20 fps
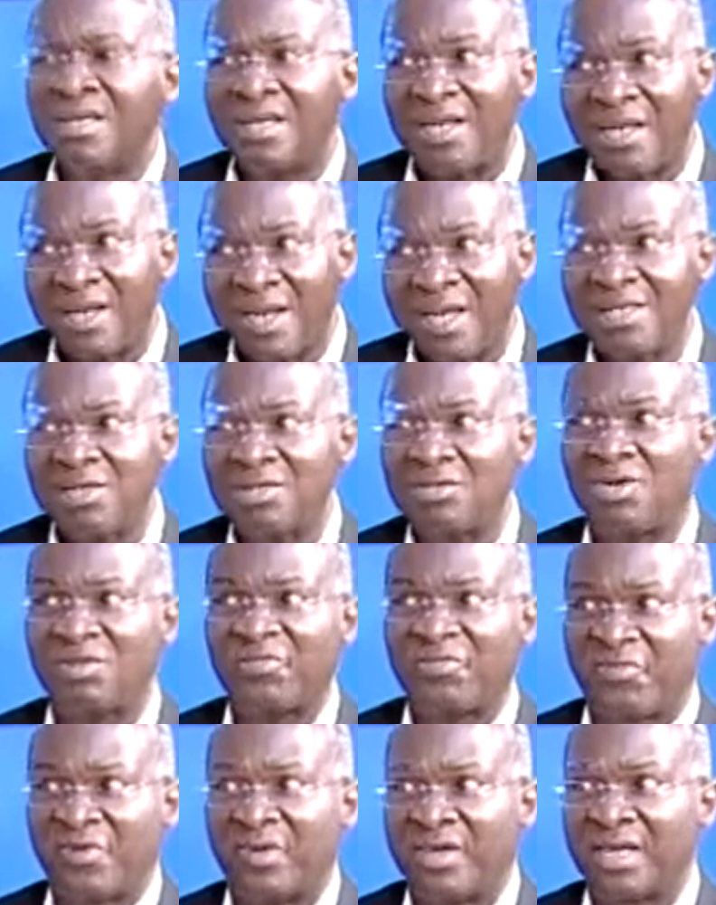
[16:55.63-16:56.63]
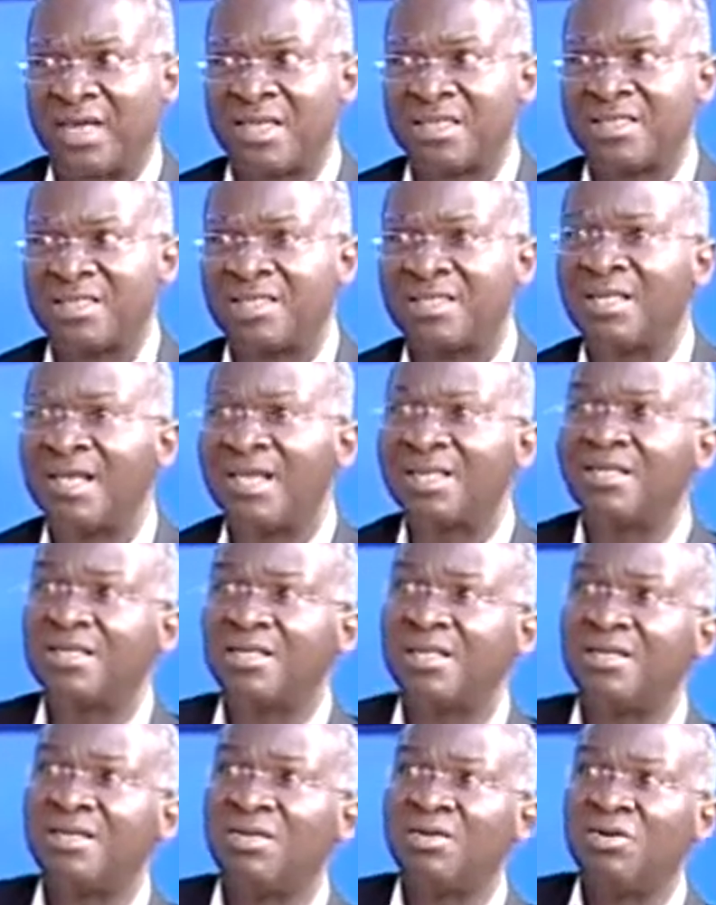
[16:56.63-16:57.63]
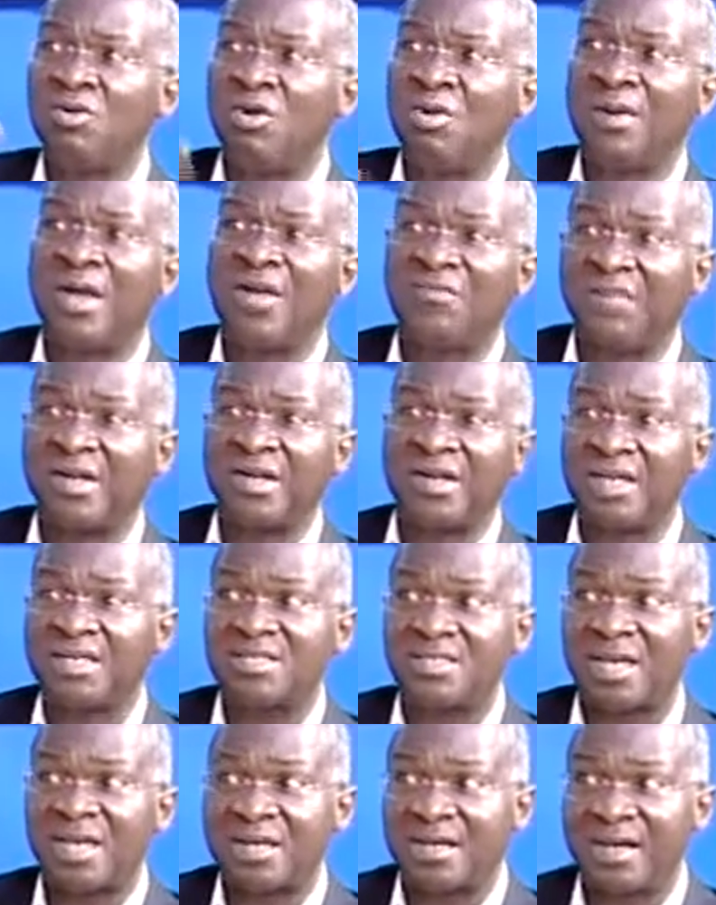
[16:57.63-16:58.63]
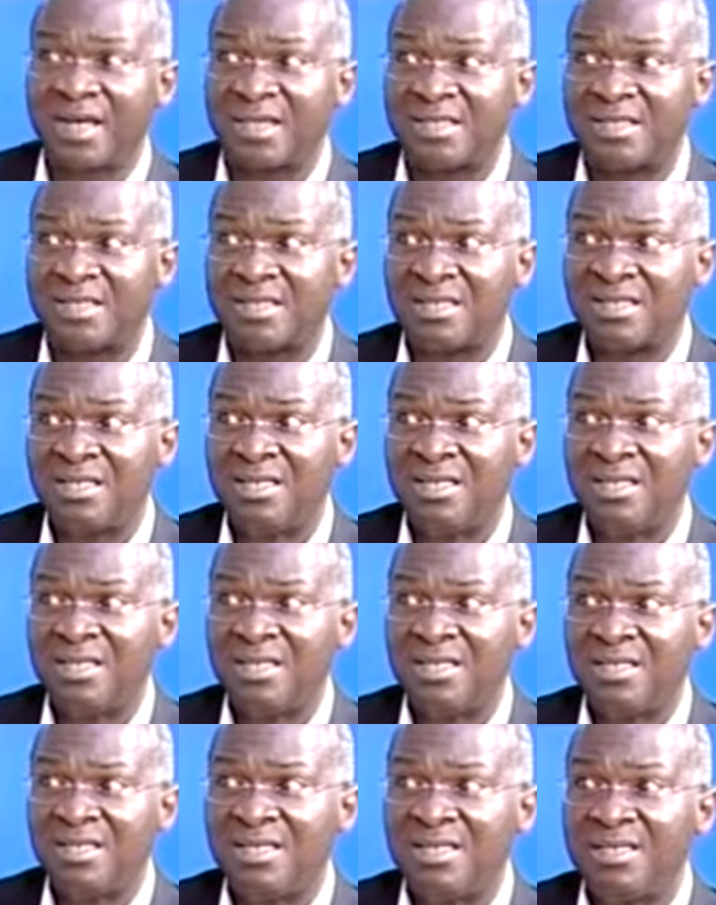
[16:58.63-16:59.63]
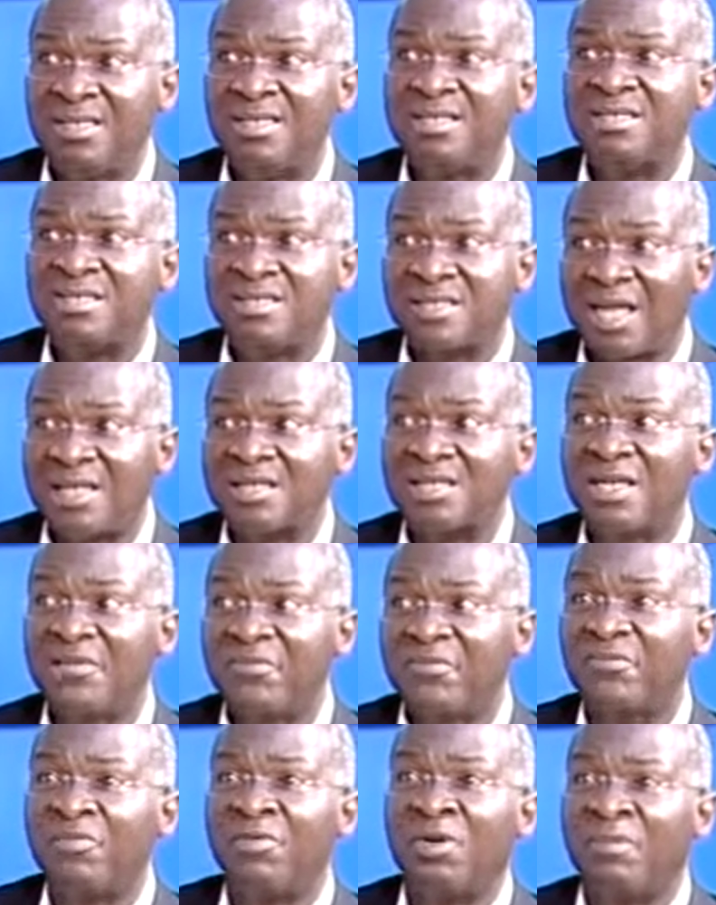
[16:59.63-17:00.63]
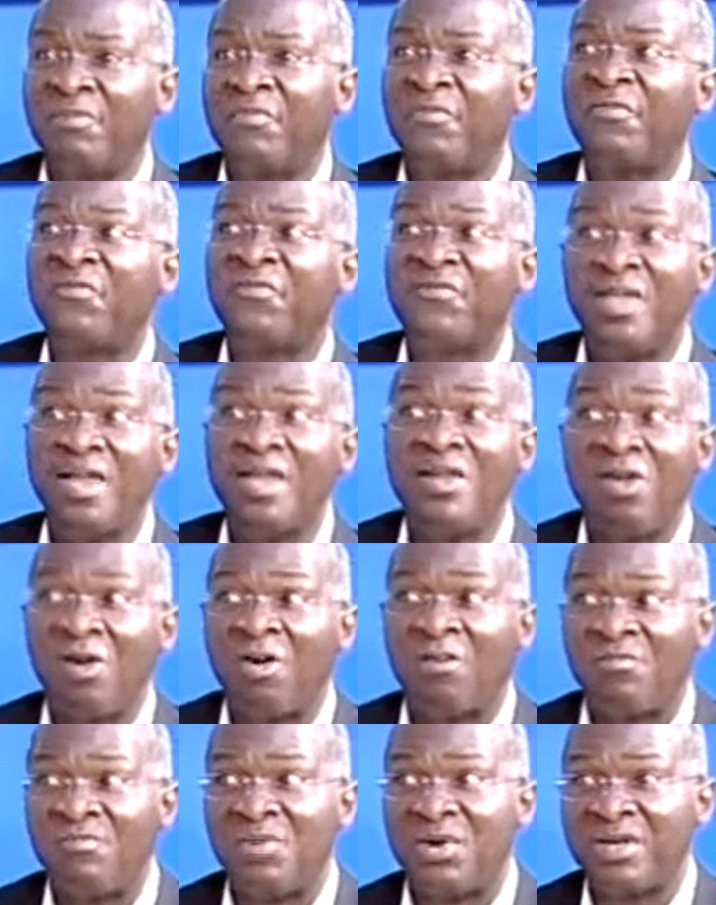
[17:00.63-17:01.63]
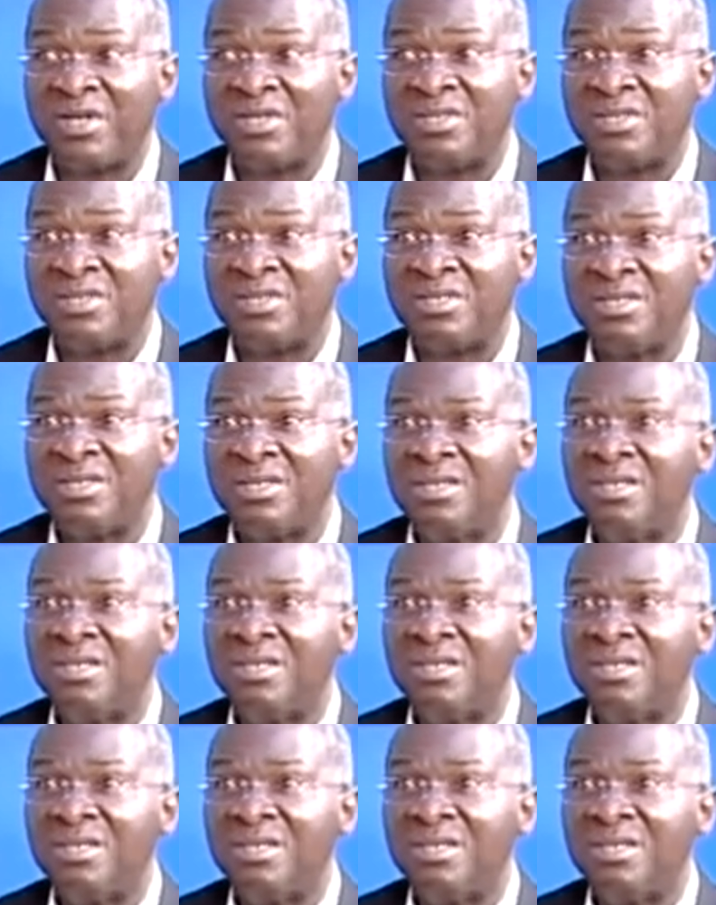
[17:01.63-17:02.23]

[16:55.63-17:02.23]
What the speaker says: Let's not forget that the global financial crisis started from failure of mortgages.